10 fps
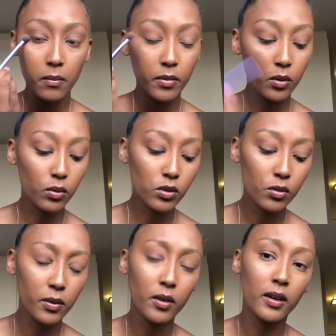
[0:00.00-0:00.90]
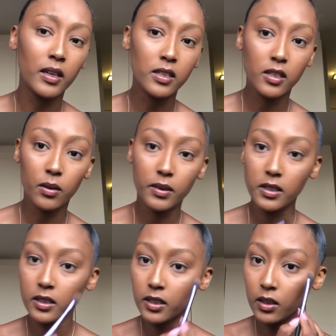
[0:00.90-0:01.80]
but also be realistic when
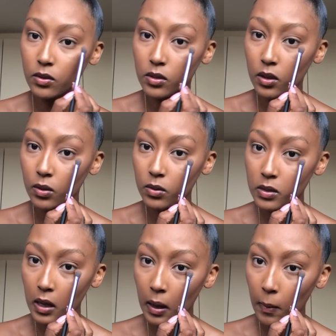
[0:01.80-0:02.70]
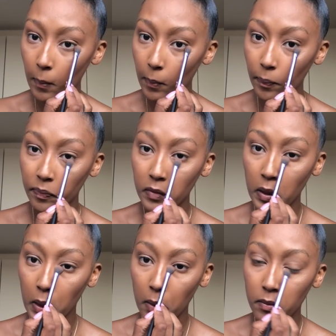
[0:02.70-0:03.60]
setting those goals.
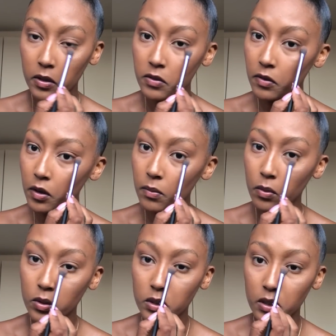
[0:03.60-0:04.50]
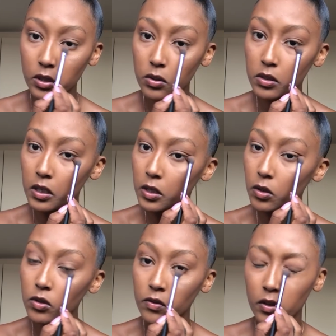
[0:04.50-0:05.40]
But it's very important that you set
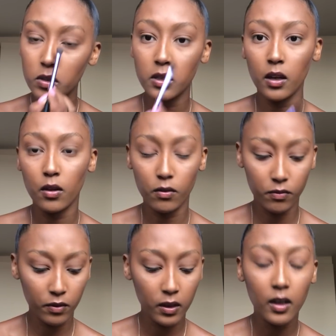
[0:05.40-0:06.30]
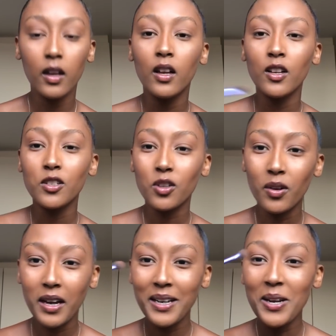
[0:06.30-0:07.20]
goals for yourself.
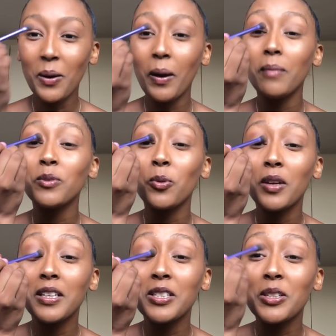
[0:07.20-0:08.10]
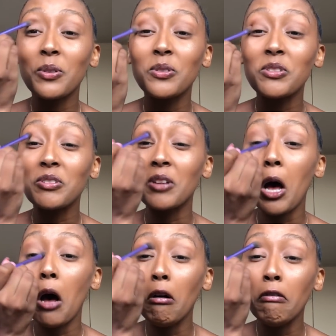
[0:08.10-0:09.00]
Sorry, I know I'm talking so
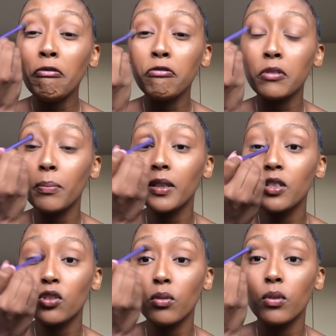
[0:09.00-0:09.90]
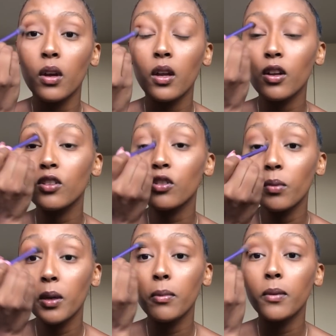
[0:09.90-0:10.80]
soft, but there's not so
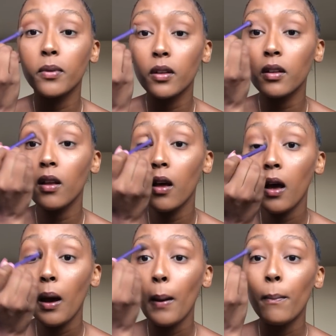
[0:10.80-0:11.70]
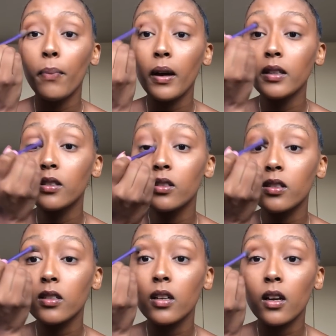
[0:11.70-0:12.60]
many people.
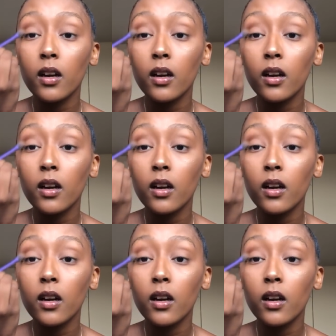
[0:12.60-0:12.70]
But